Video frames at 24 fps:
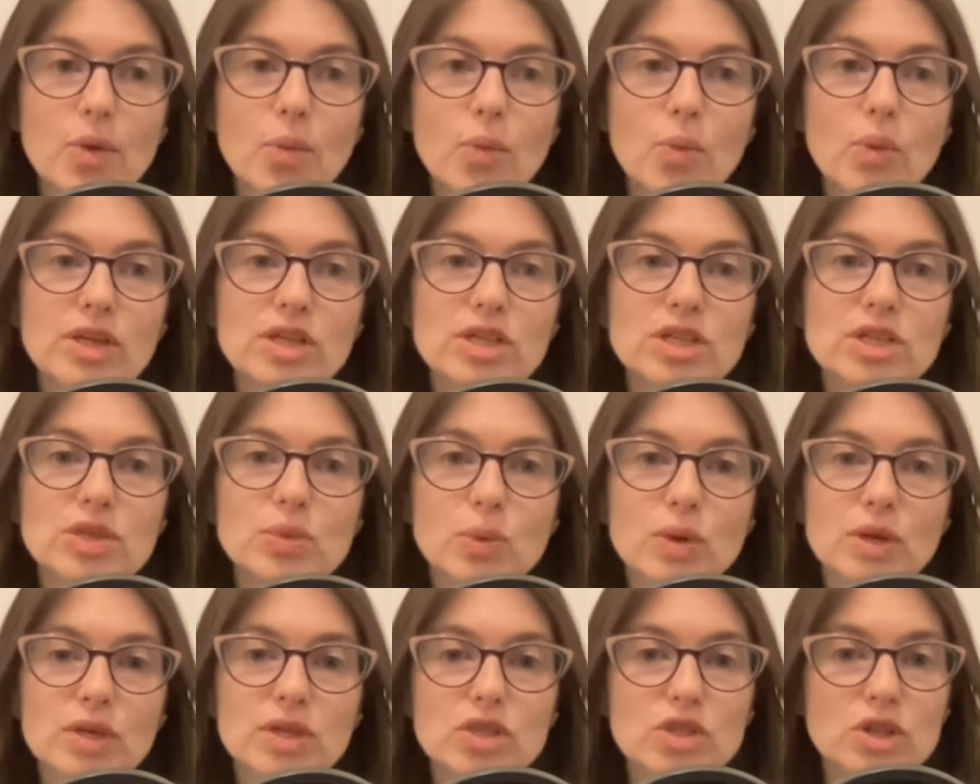
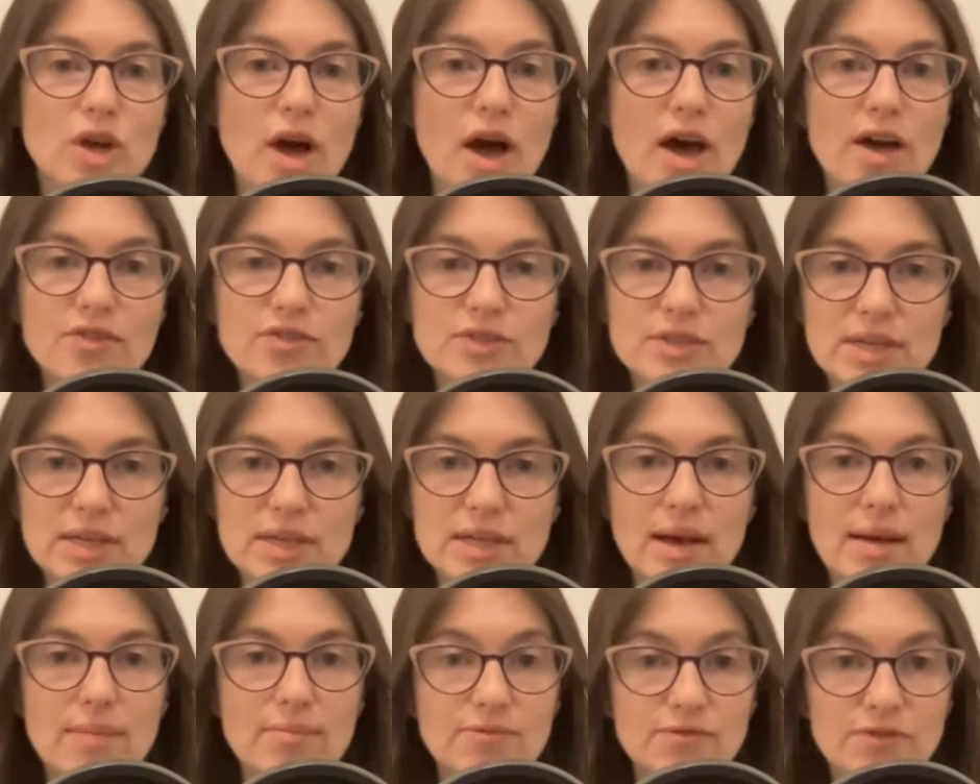which was soft
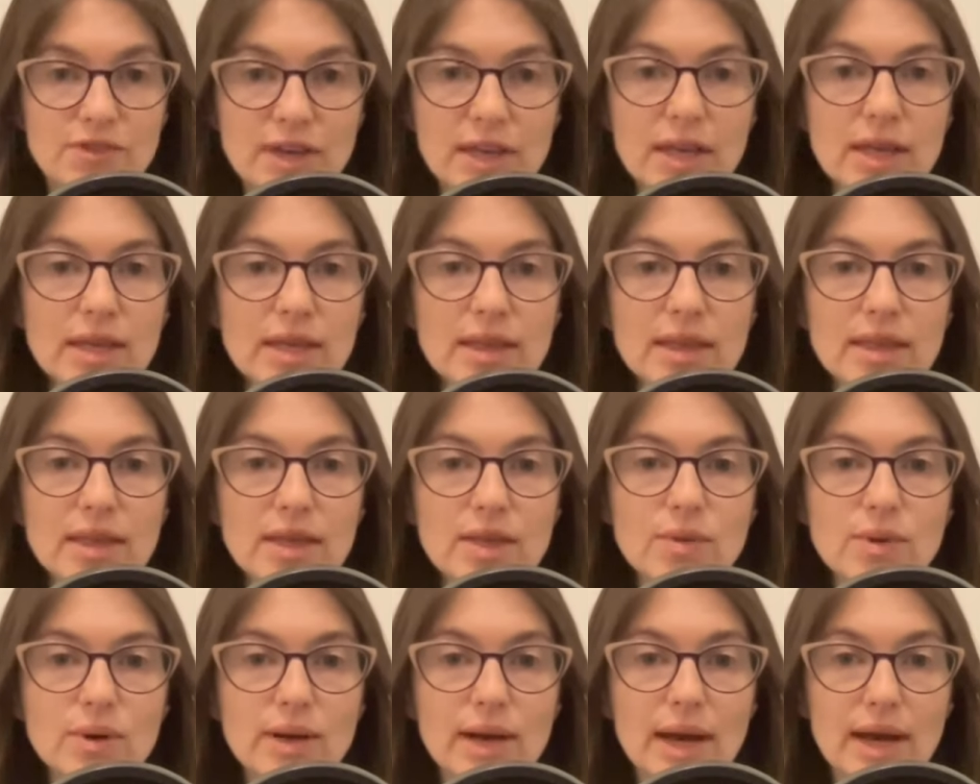and comfy that
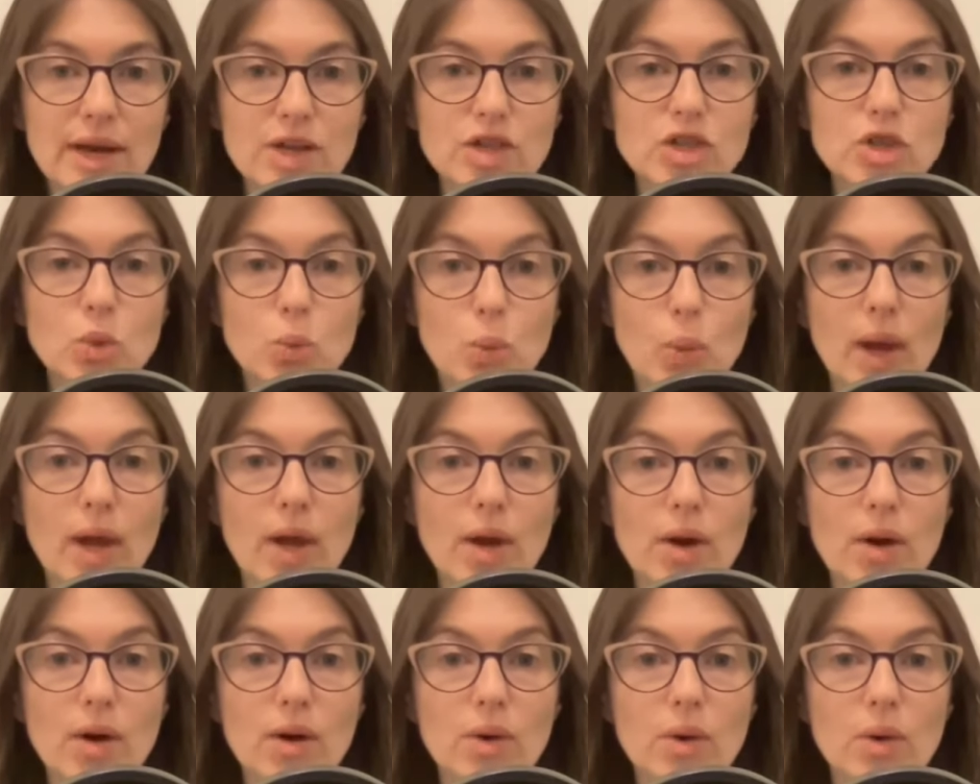you could actually
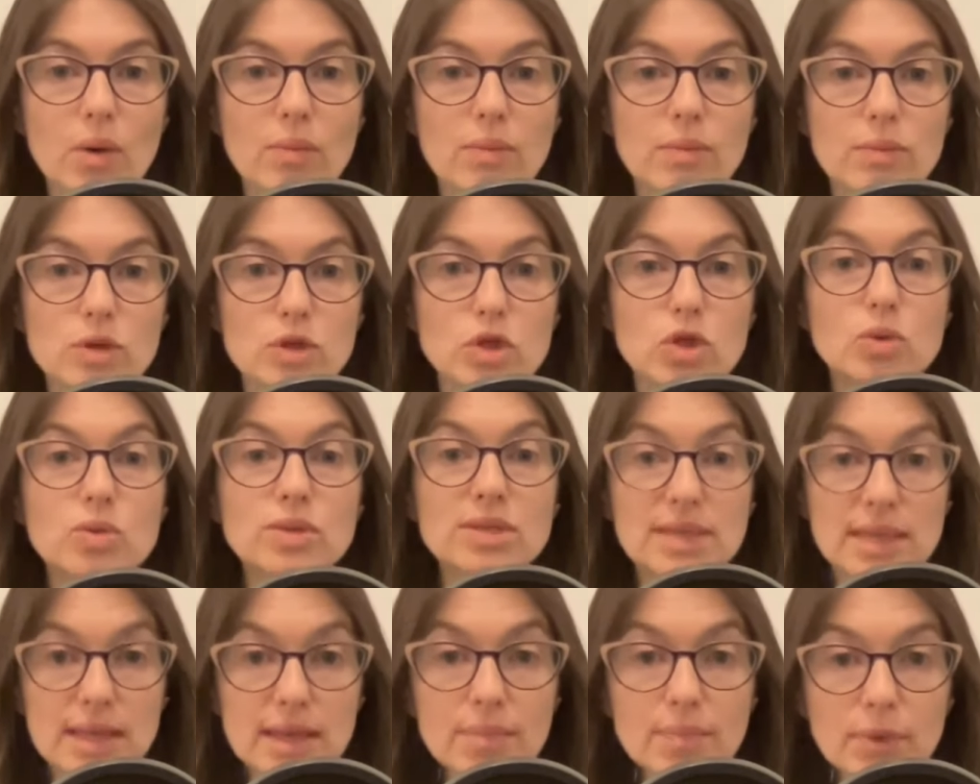wear to
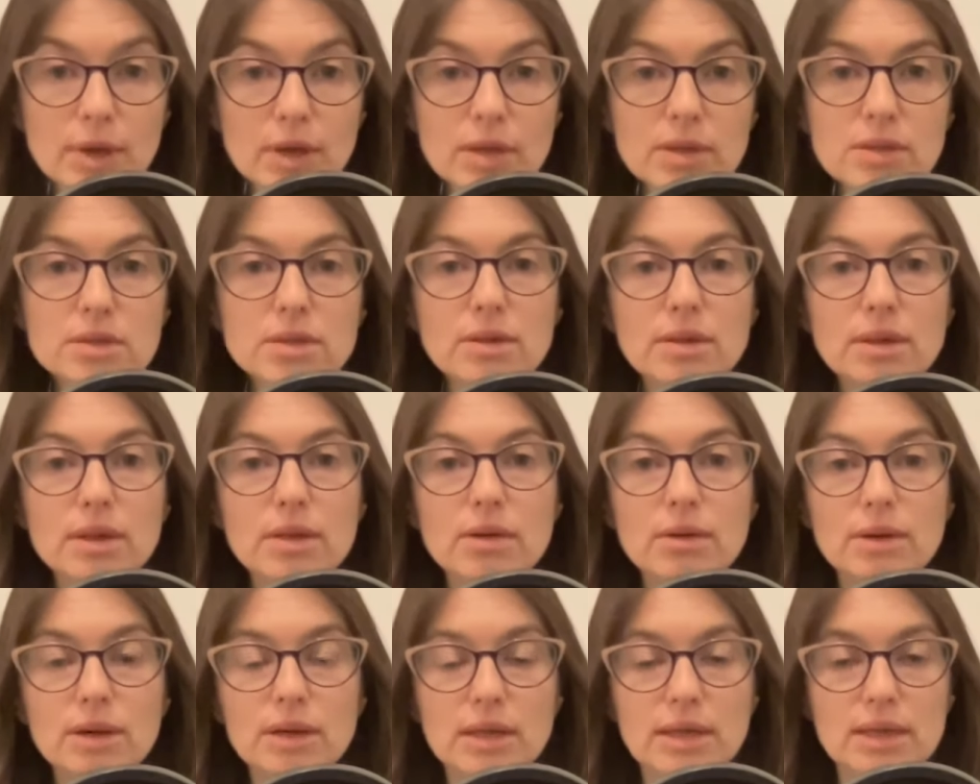sleep so that
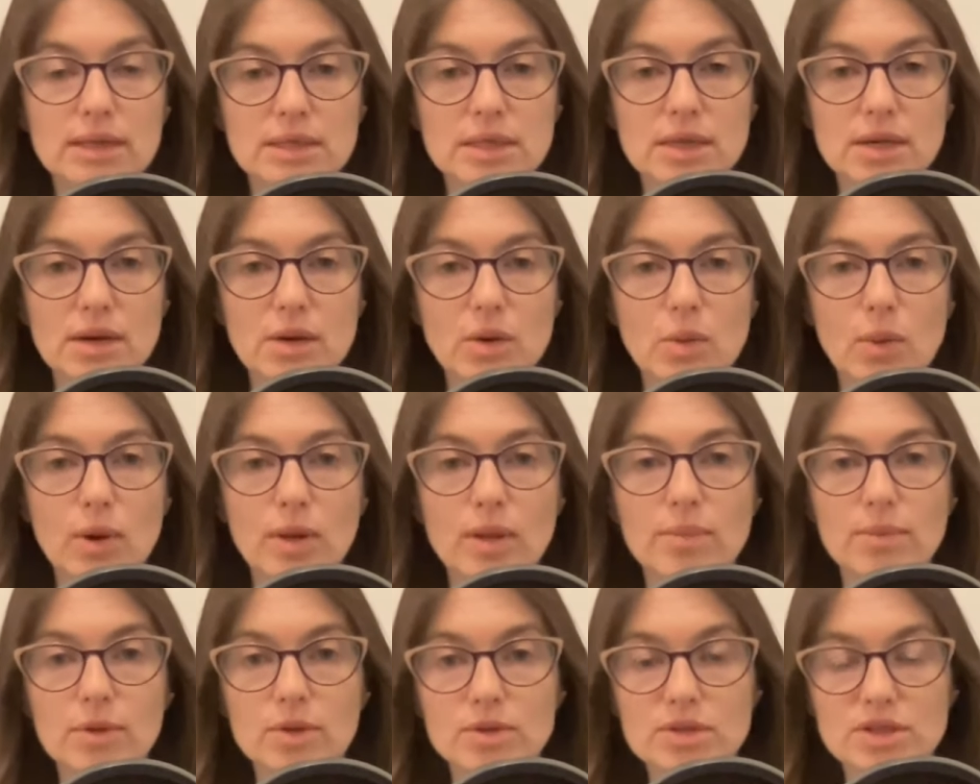you could continue to wear
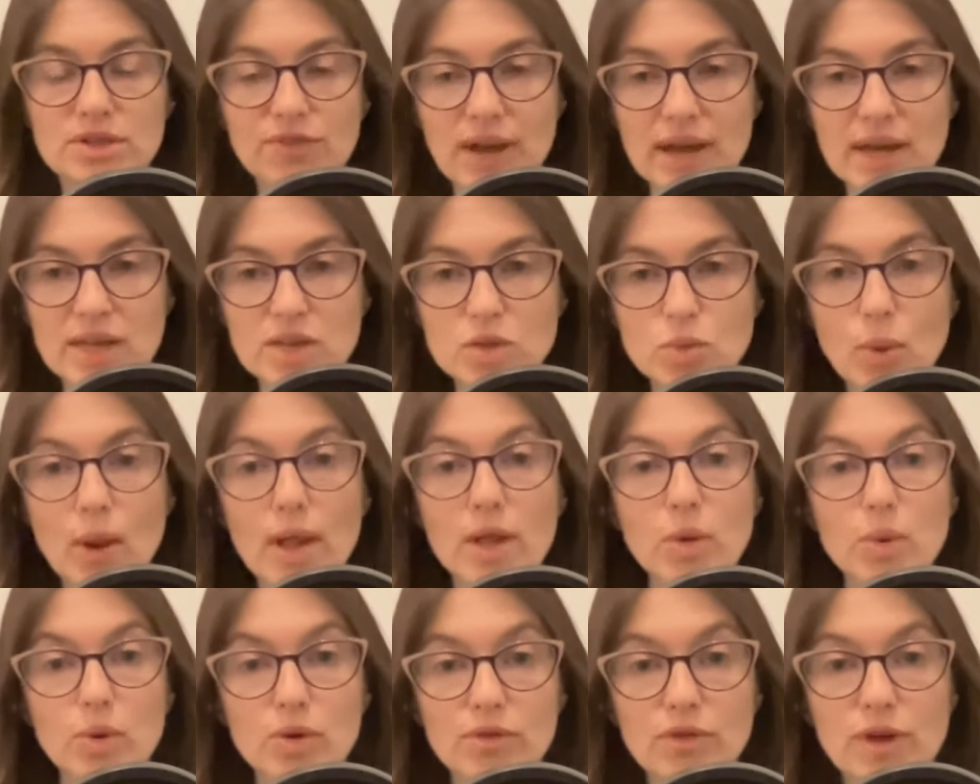the Muse device
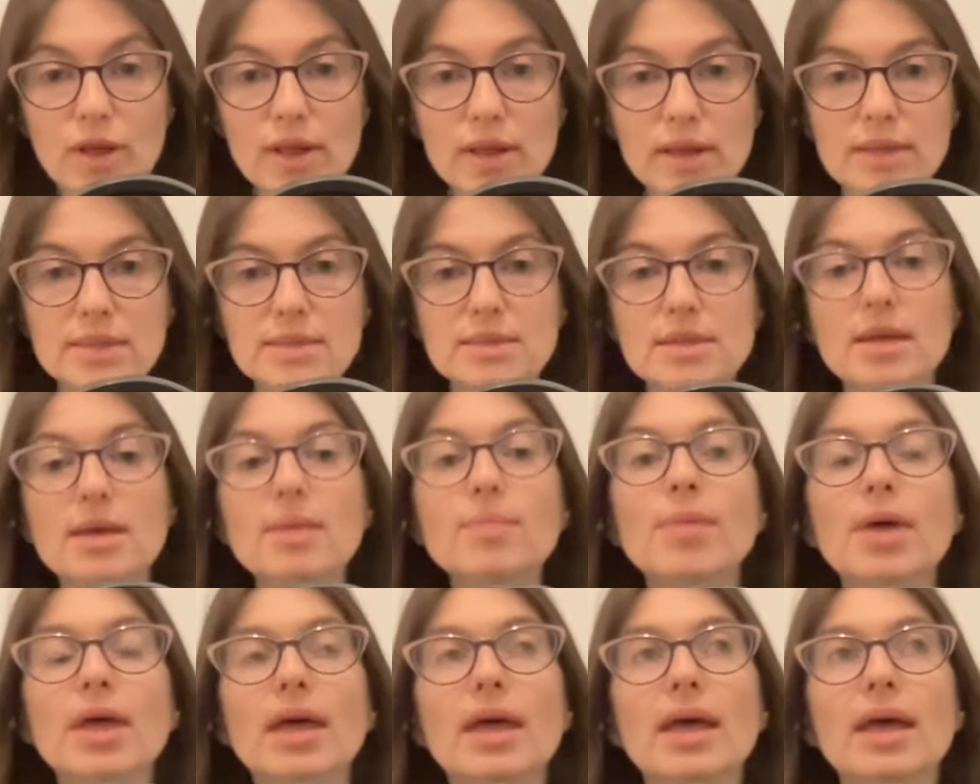while you were falling
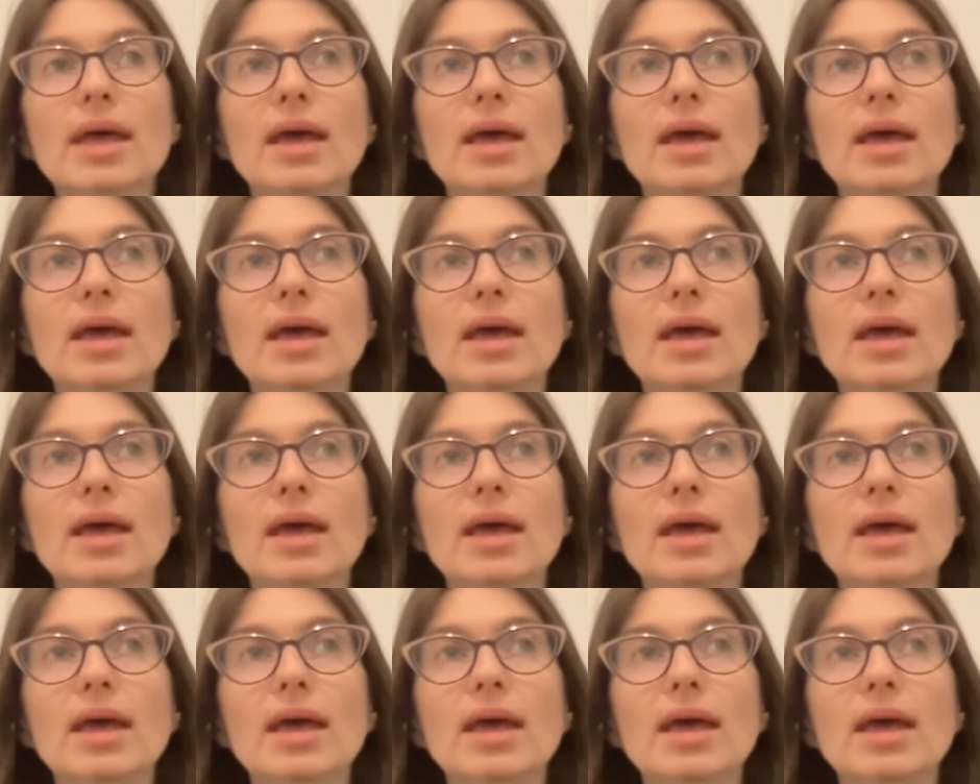asleep.